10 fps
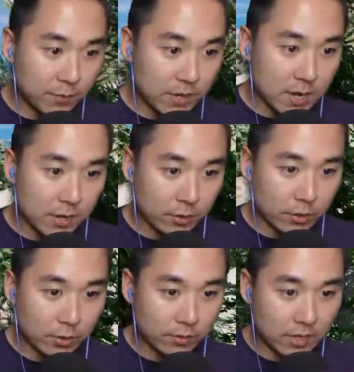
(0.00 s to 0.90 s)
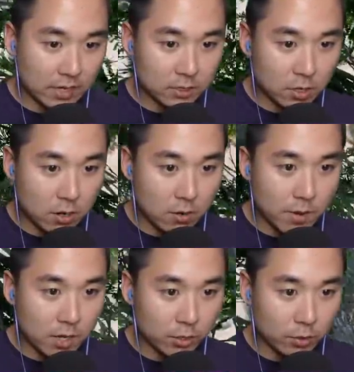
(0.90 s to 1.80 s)
left behind. That is our
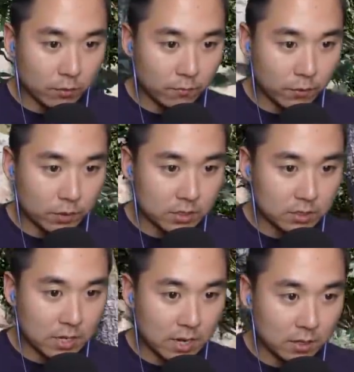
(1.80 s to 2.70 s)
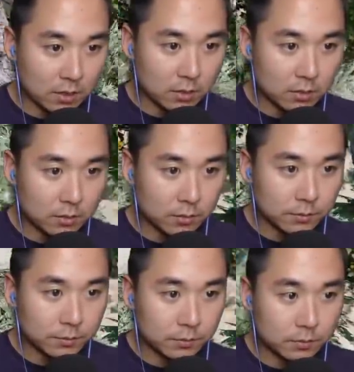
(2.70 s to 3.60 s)
motto for today.
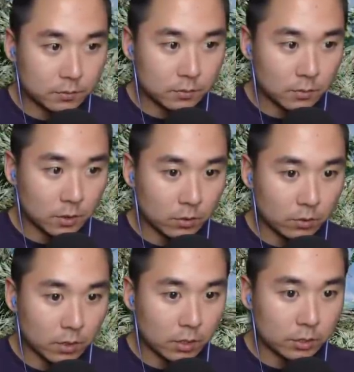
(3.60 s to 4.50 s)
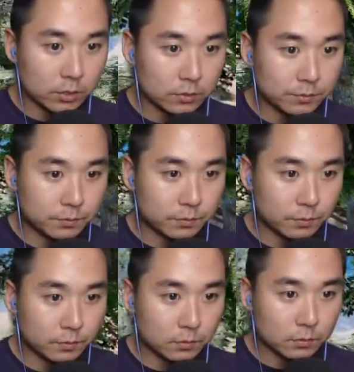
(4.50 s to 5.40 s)
Oh gosh.
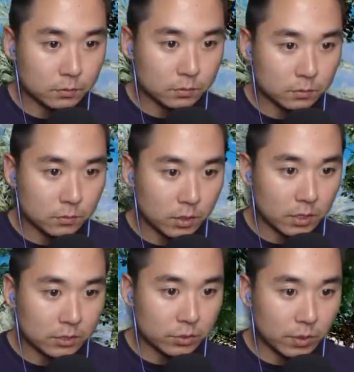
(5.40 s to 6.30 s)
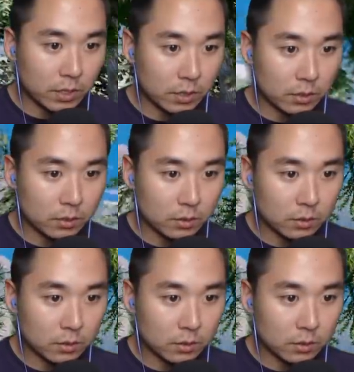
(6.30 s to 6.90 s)
You guys okay?